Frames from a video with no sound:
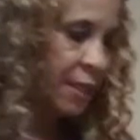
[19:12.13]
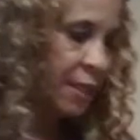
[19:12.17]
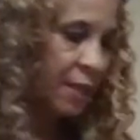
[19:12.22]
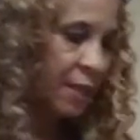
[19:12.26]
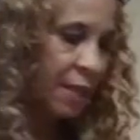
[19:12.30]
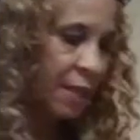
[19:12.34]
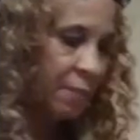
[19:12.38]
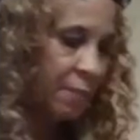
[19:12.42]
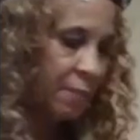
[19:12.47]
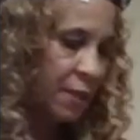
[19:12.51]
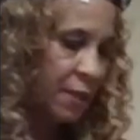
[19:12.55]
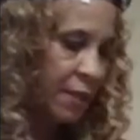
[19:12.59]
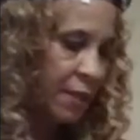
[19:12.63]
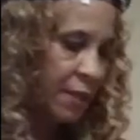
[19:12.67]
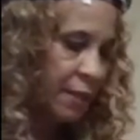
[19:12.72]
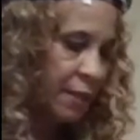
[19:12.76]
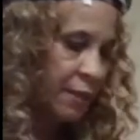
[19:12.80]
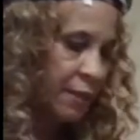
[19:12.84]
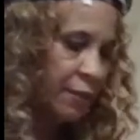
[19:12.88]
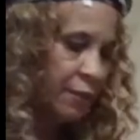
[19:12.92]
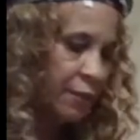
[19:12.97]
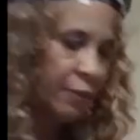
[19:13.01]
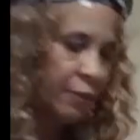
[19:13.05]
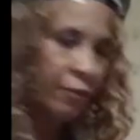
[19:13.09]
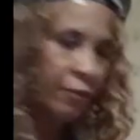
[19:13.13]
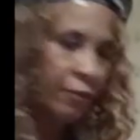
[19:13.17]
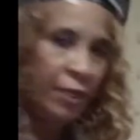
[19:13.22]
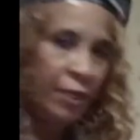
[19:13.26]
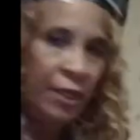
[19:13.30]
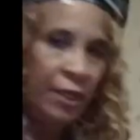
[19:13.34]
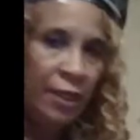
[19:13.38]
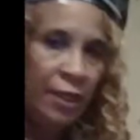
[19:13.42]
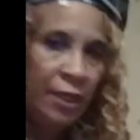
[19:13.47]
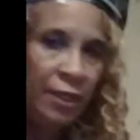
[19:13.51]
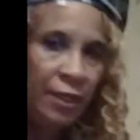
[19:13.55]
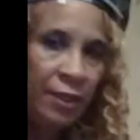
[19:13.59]
I got my
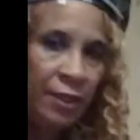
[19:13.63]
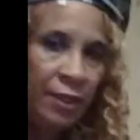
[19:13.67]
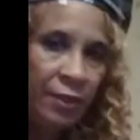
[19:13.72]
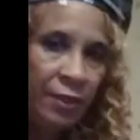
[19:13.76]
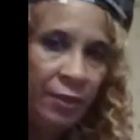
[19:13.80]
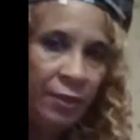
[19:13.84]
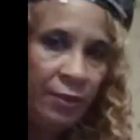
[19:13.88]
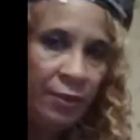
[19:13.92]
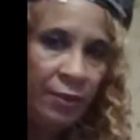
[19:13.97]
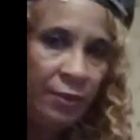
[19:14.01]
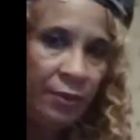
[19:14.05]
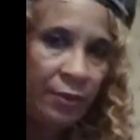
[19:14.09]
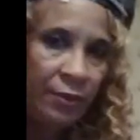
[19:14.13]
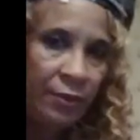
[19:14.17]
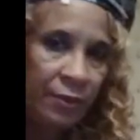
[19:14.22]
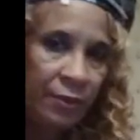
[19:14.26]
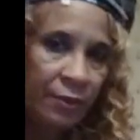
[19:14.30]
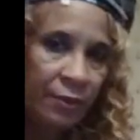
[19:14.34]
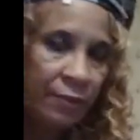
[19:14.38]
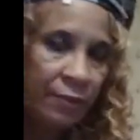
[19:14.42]
green onions,